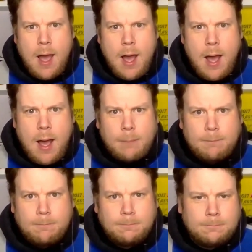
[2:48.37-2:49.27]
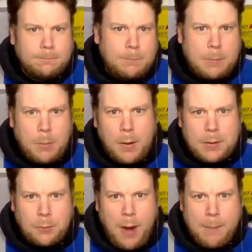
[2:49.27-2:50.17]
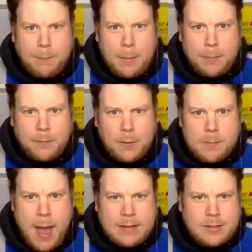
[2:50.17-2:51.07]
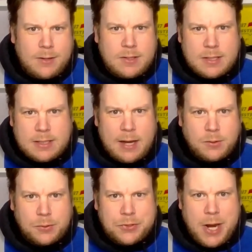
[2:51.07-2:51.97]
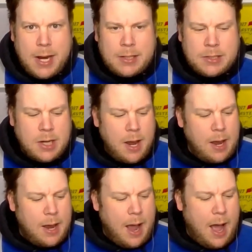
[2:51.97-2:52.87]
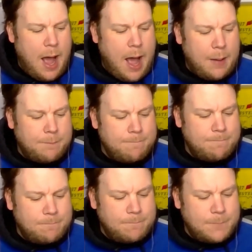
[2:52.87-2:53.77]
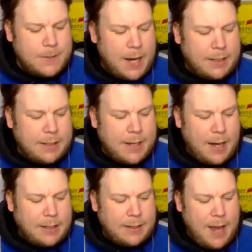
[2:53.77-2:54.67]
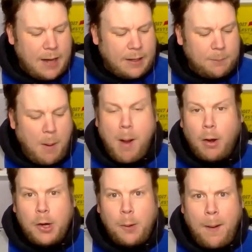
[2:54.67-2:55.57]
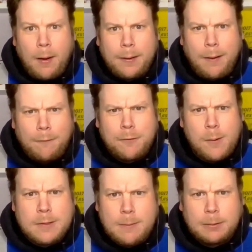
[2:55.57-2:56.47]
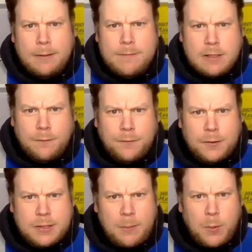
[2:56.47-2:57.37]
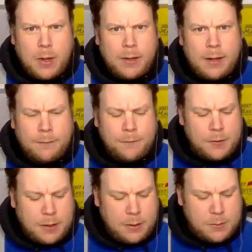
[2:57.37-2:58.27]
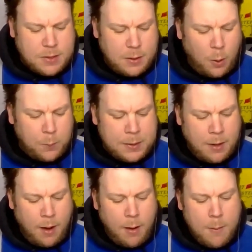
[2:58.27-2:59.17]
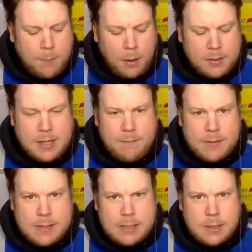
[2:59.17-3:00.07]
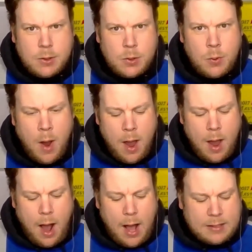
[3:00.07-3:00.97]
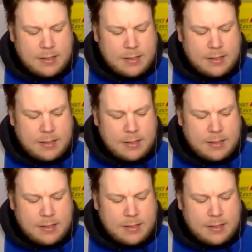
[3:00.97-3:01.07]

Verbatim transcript: Um, people wanting to ramp up before the Masters, the schedule change, um, yada, yada, yada. Memorial Park Golf Course, I believe, is the first time we are here for the Houston Open. Par 72, uh,